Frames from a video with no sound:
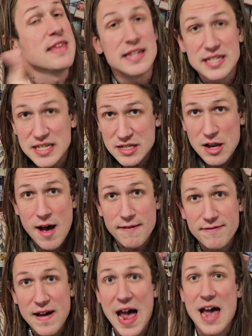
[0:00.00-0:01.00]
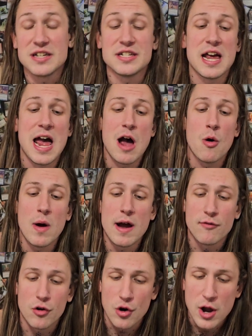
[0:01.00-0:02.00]
this is not fast.
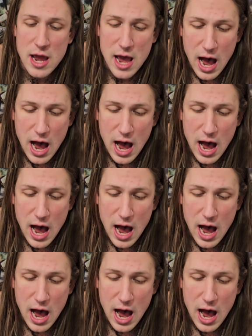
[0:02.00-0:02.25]
However,